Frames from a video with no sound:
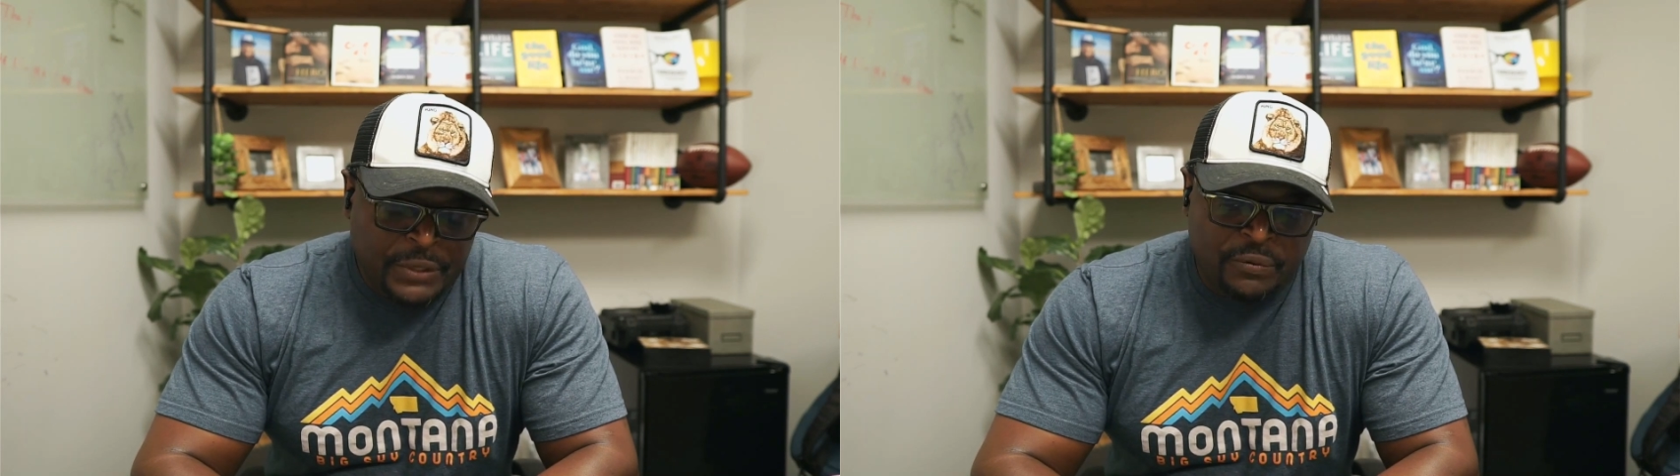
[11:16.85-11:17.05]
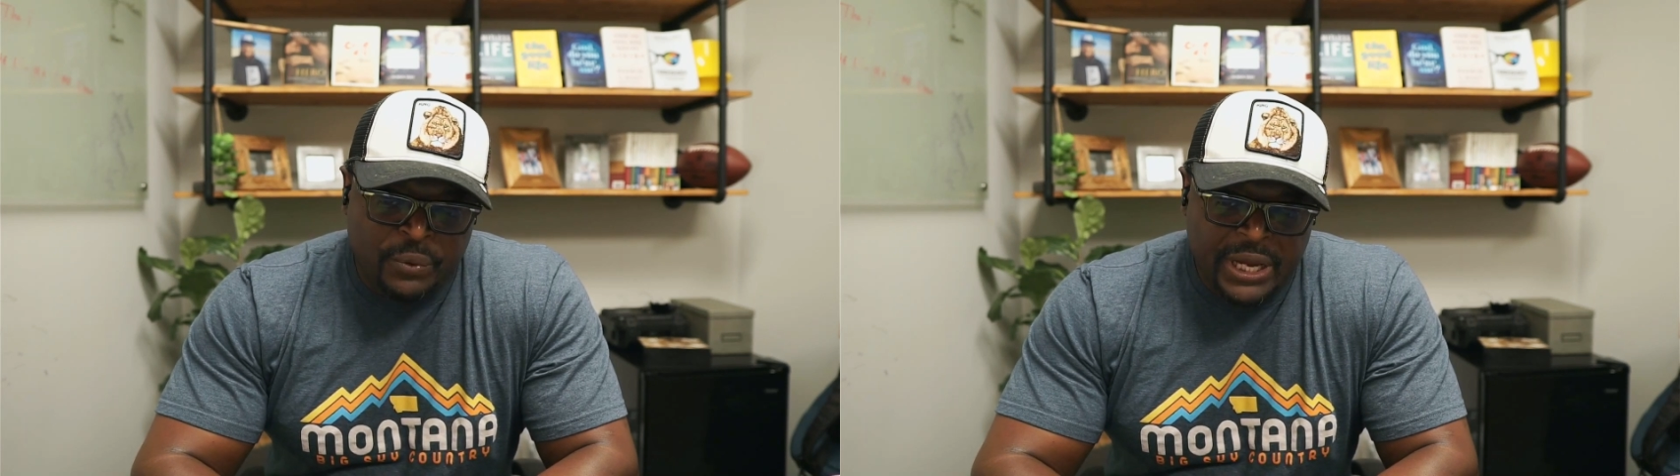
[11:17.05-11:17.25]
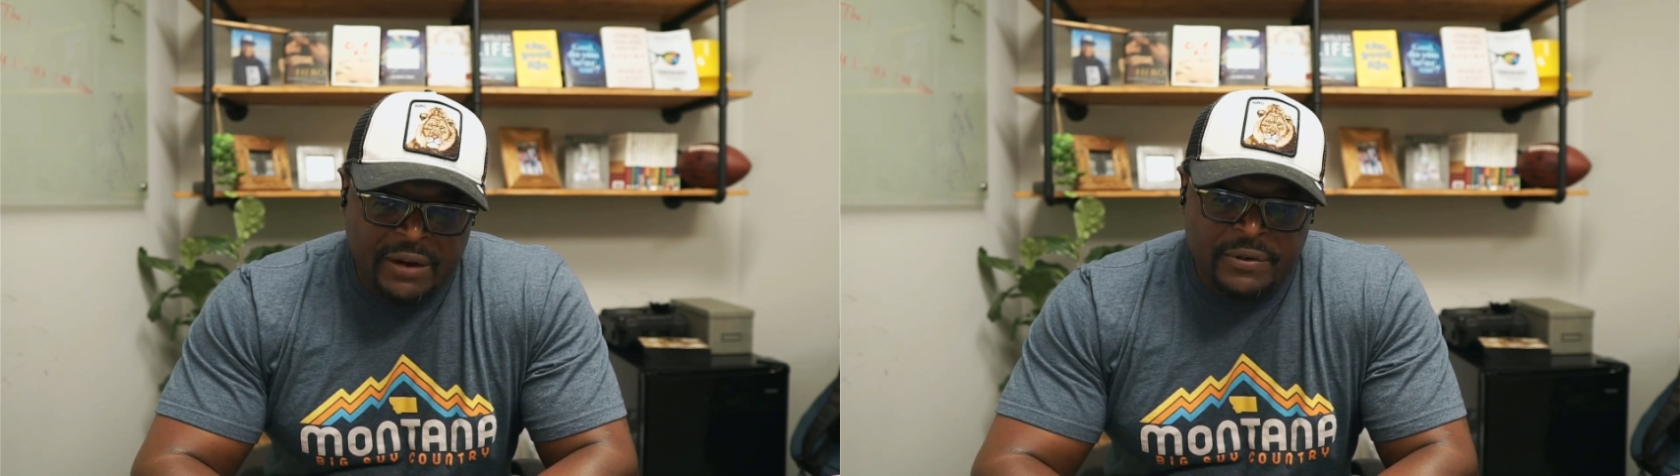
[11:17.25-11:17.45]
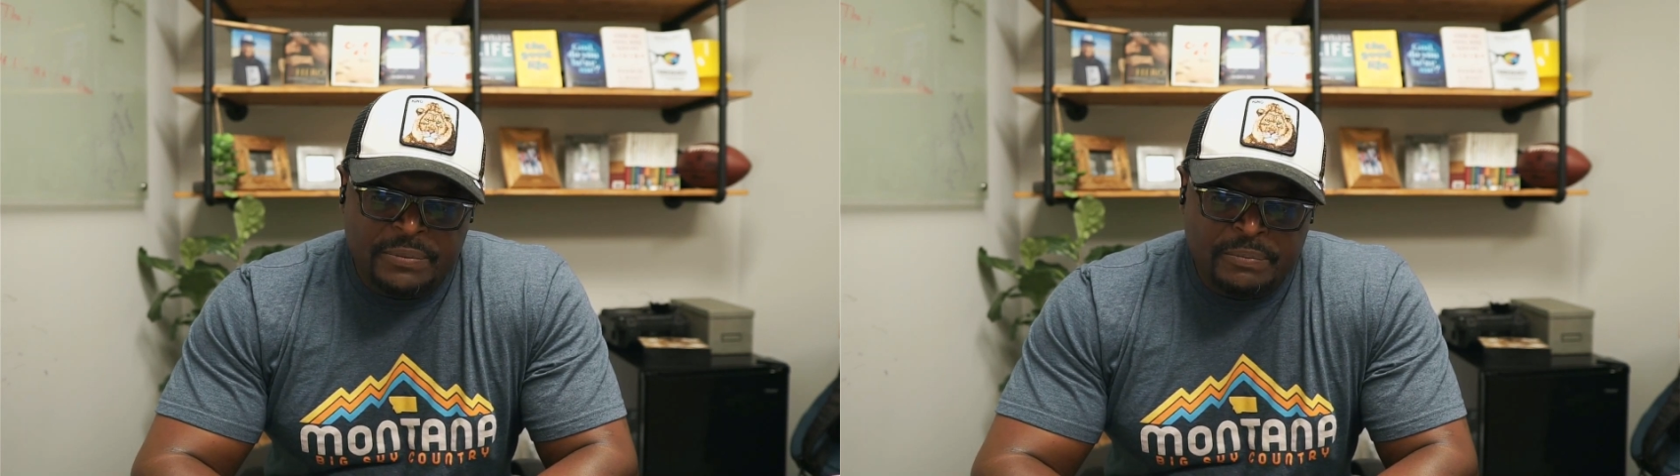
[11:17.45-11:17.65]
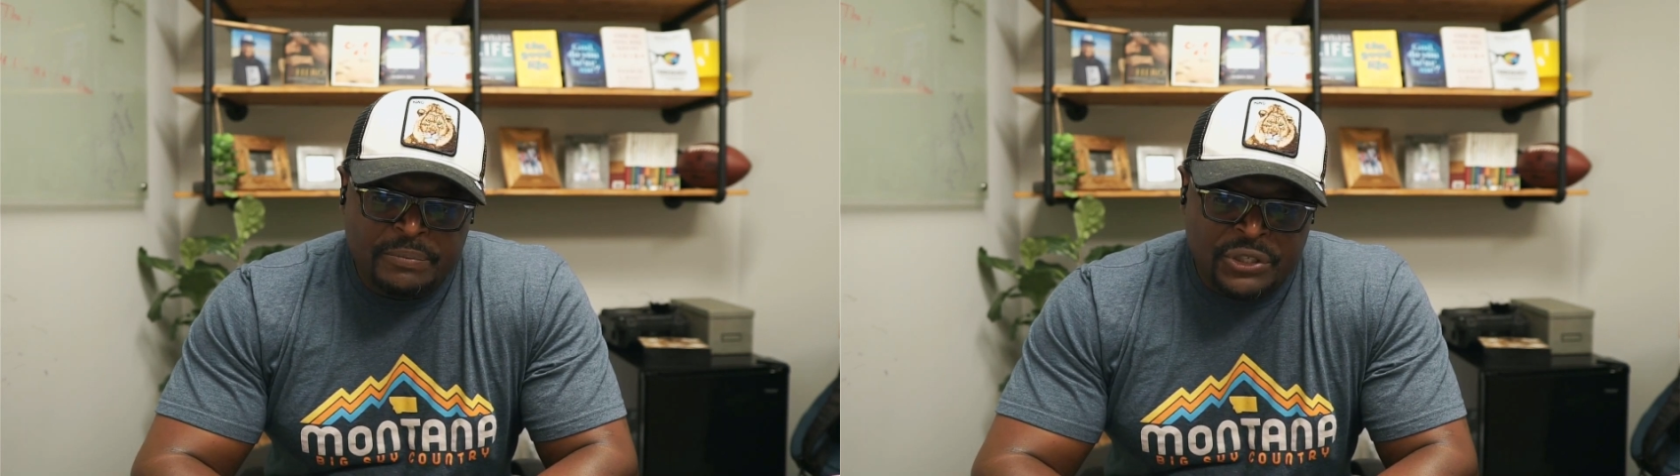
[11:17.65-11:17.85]
if we
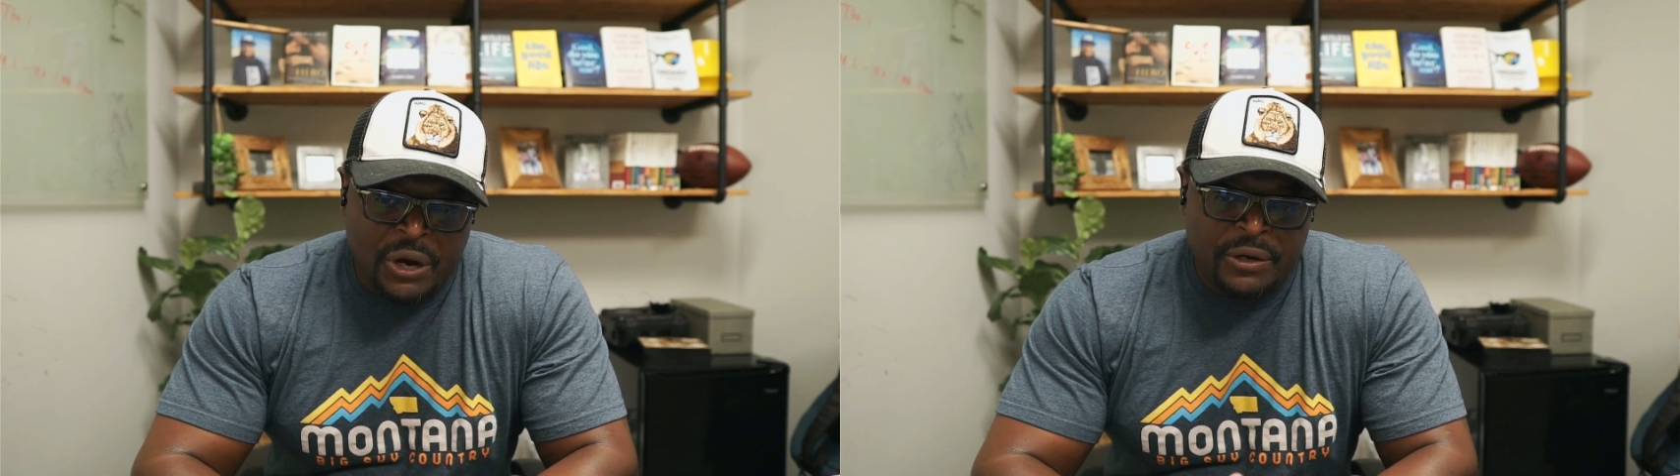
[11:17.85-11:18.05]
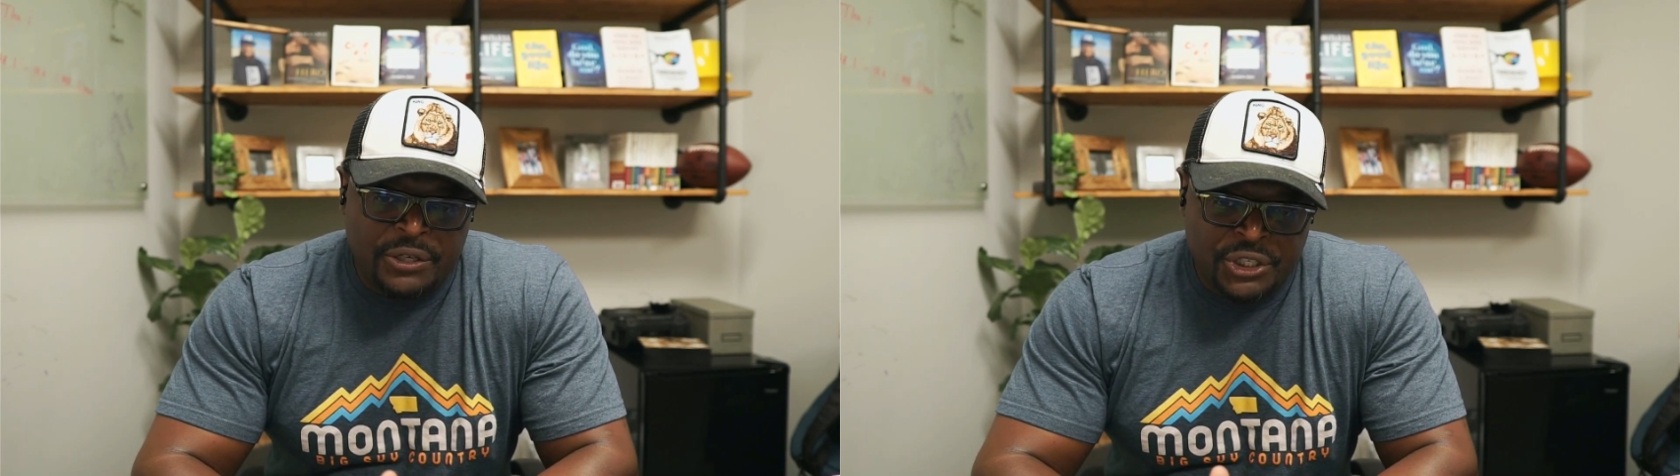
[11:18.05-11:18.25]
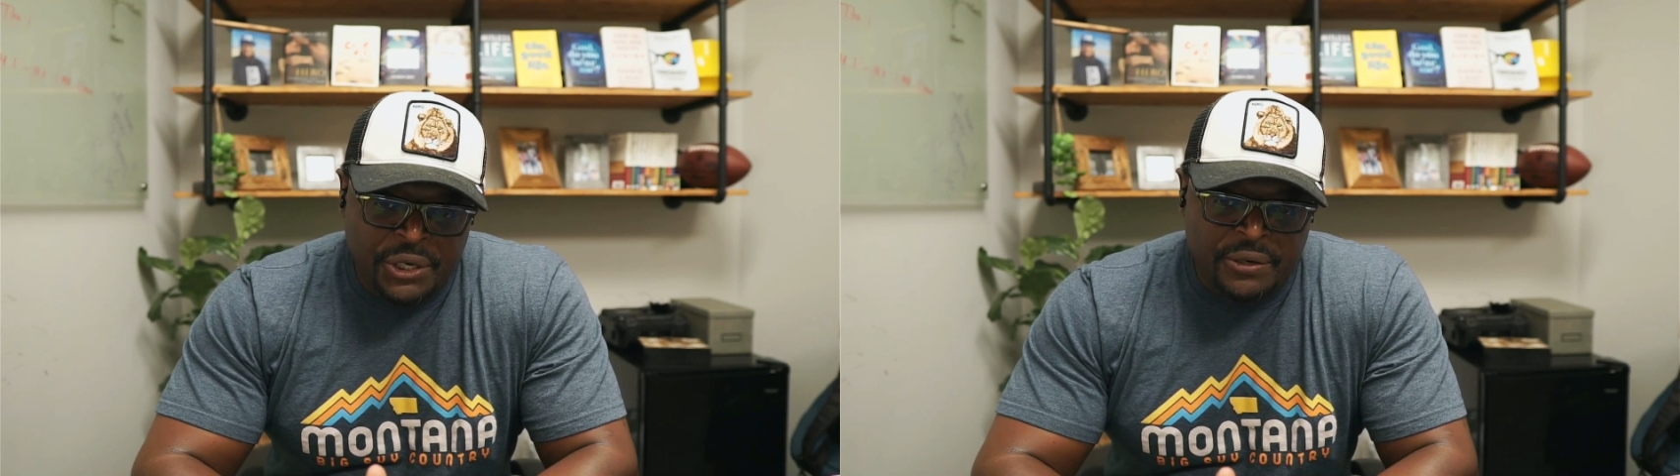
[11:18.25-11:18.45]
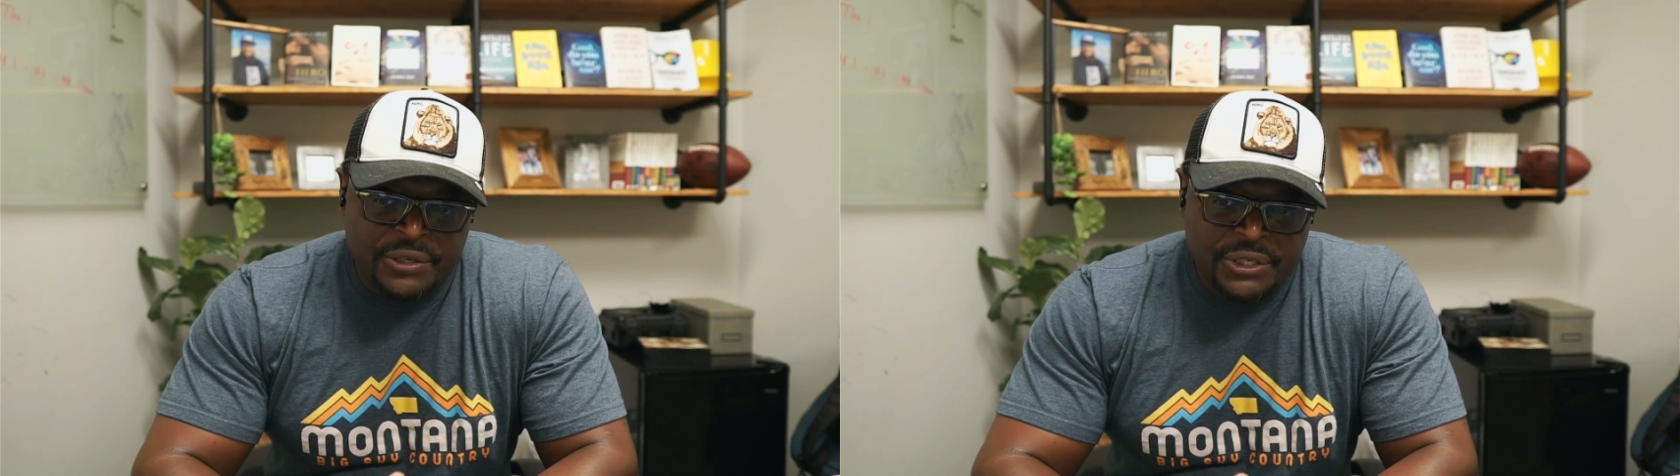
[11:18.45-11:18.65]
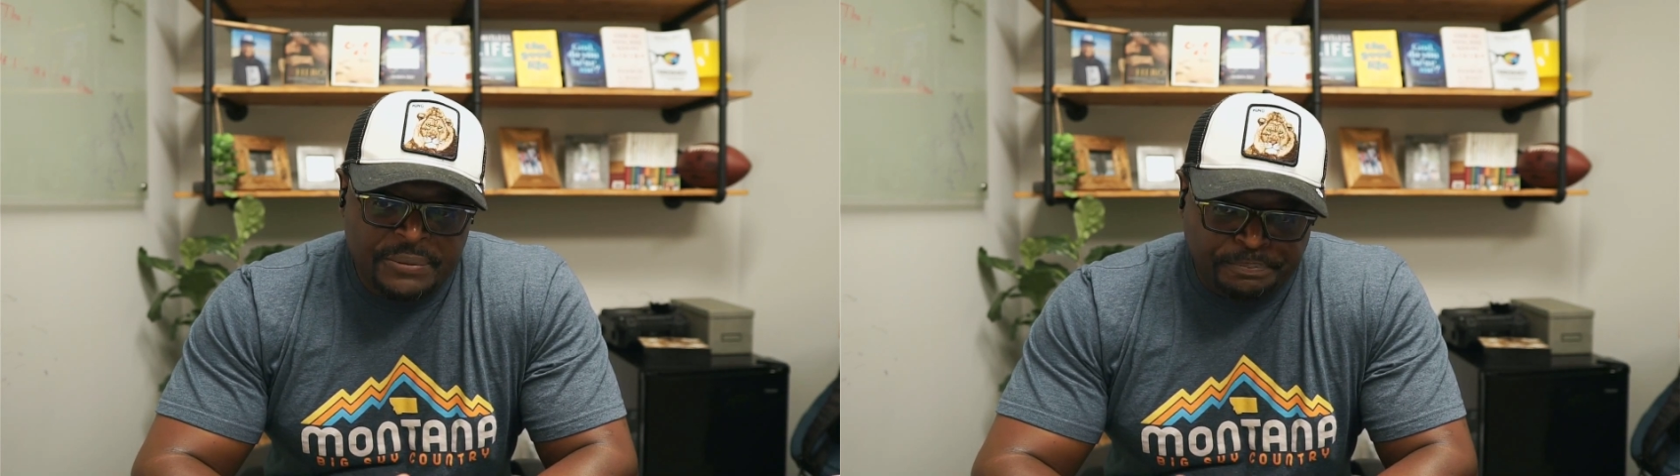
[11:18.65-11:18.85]
ever start a
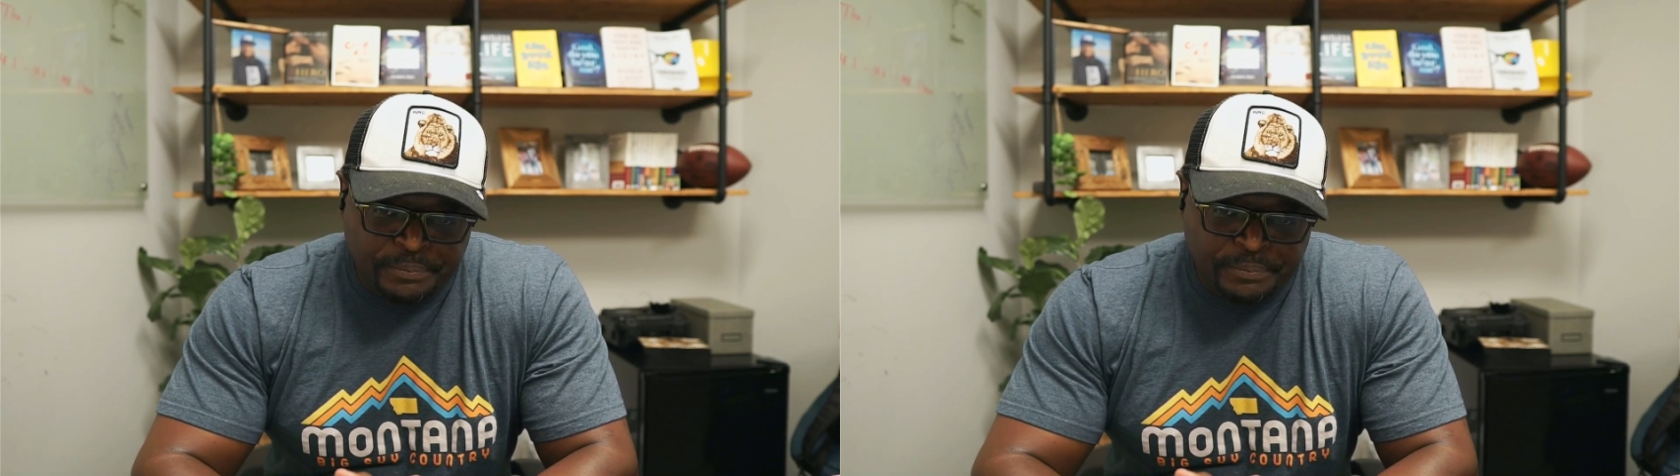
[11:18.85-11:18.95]
church,